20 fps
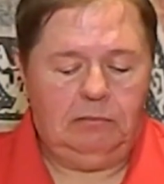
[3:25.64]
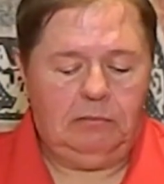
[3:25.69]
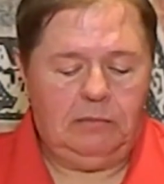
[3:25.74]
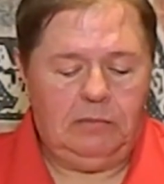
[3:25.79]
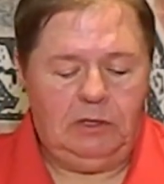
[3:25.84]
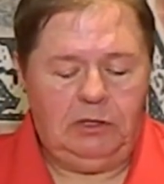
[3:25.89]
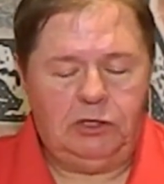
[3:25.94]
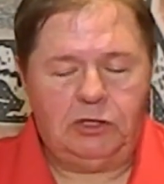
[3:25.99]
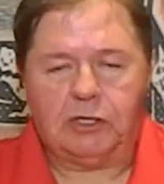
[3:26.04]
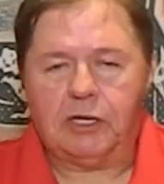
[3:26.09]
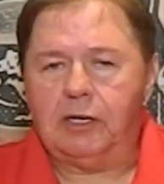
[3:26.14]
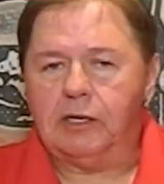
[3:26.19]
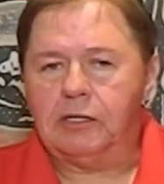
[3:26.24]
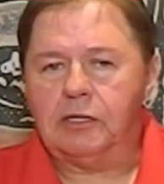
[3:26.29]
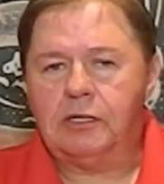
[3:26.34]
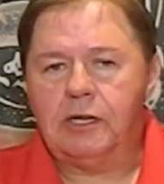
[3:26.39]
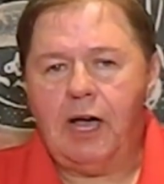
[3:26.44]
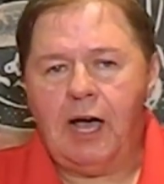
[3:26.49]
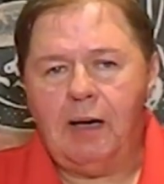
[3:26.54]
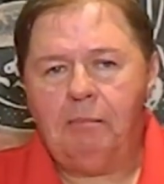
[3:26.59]
We just got to
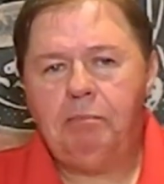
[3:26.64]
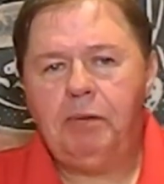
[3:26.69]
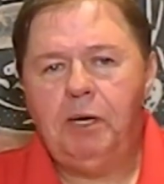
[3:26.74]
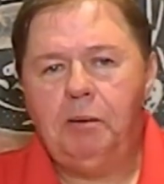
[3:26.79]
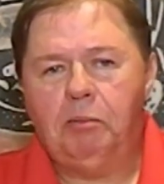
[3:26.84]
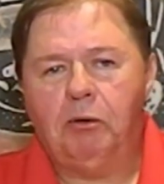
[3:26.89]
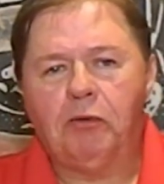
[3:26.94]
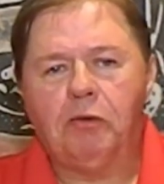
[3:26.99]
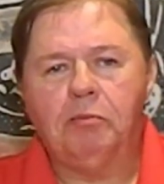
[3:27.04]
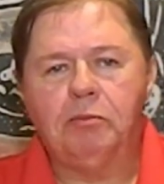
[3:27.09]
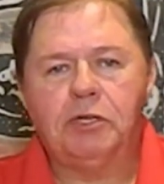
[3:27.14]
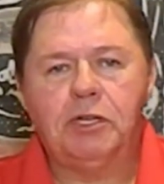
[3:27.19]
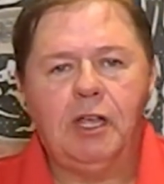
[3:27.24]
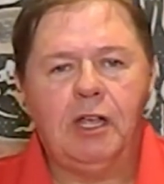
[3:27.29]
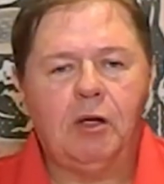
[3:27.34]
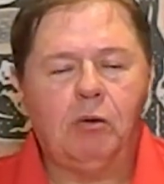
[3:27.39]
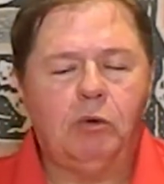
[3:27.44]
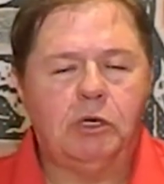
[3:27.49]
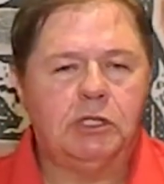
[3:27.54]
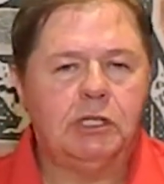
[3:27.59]
stop people from
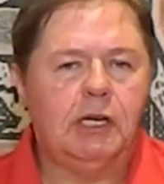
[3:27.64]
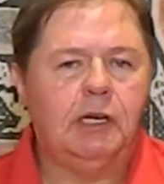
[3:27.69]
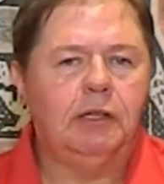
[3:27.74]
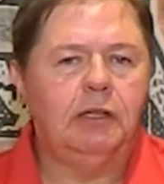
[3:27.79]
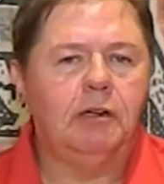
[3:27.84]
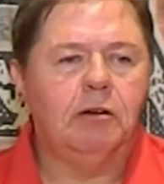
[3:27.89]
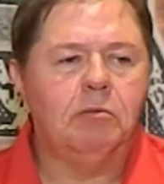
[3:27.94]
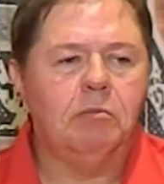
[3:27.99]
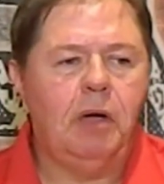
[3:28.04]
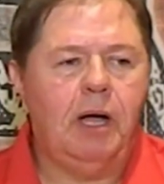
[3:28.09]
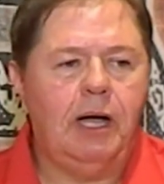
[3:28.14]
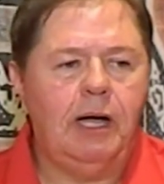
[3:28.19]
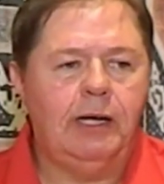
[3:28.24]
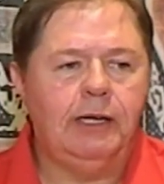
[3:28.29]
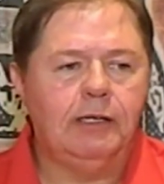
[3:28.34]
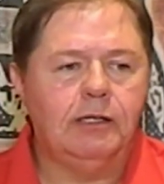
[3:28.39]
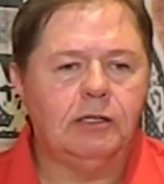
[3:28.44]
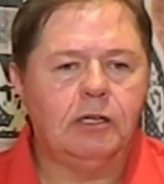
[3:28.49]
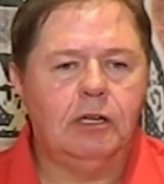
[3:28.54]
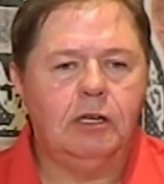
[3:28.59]
saying what's on their
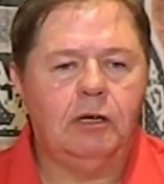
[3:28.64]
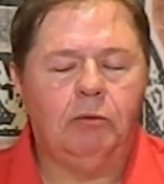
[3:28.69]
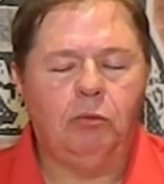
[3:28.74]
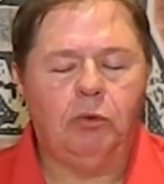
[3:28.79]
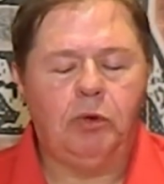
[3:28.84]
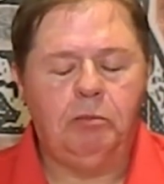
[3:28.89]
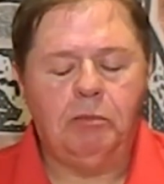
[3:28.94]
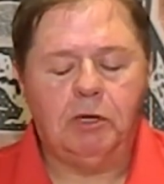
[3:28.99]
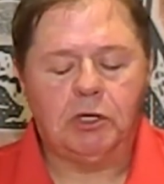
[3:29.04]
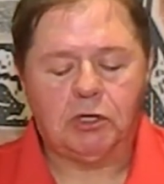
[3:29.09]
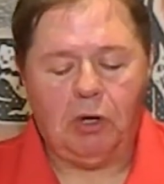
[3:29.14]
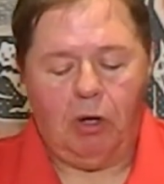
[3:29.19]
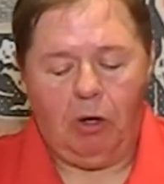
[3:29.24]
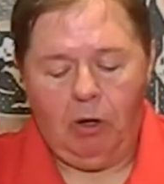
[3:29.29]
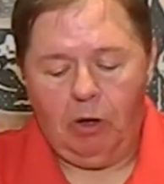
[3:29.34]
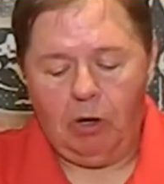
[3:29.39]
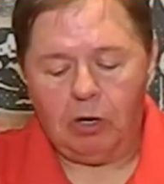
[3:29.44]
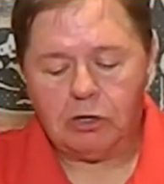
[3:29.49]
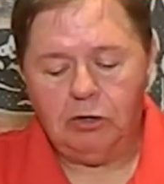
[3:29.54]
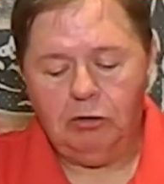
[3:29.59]
minds, and we must
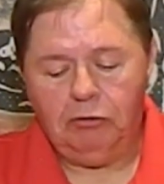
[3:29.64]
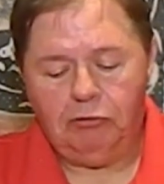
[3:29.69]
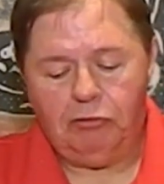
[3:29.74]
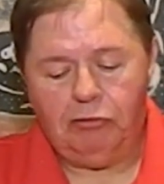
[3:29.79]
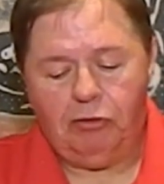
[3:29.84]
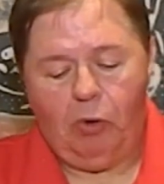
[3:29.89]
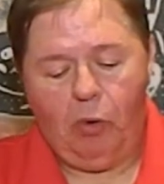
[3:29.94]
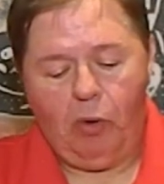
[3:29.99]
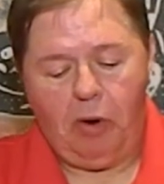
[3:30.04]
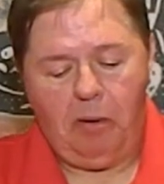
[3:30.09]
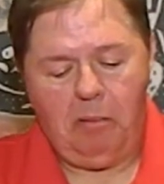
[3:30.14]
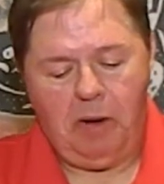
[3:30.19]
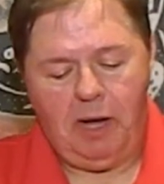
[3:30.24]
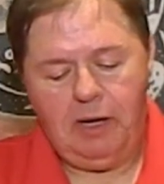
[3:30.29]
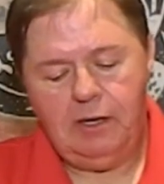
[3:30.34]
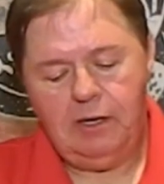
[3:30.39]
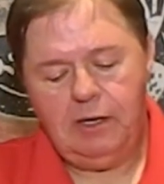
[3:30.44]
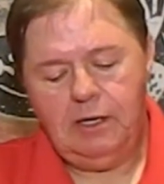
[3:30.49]
all conform.